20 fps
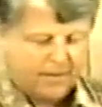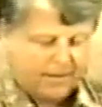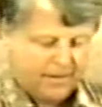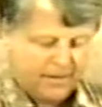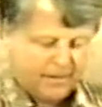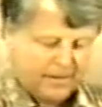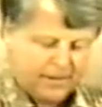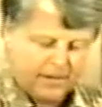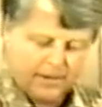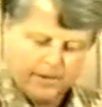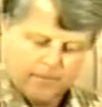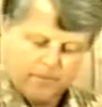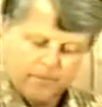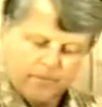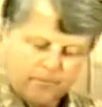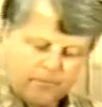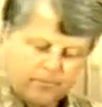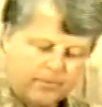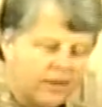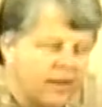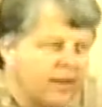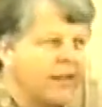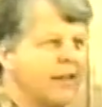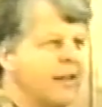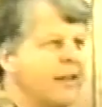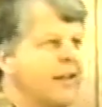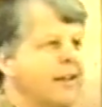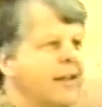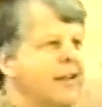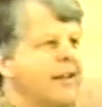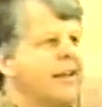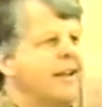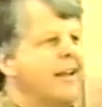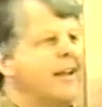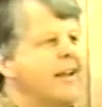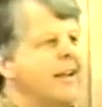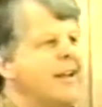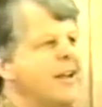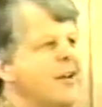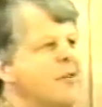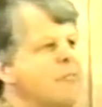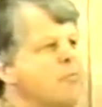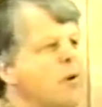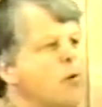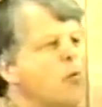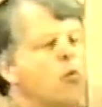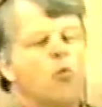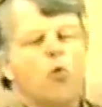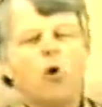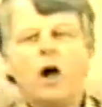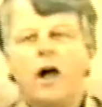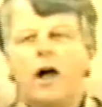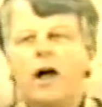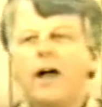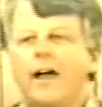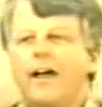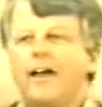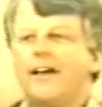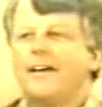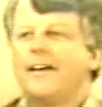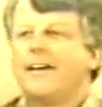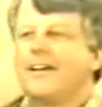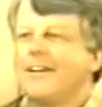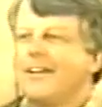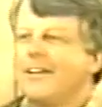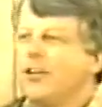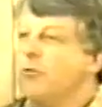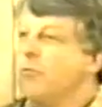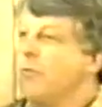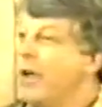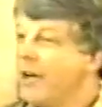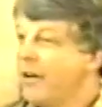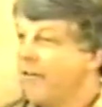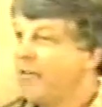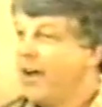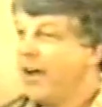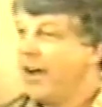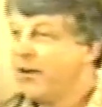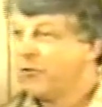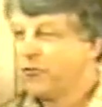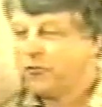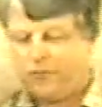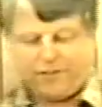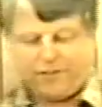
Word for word: um, but why, you may have asked,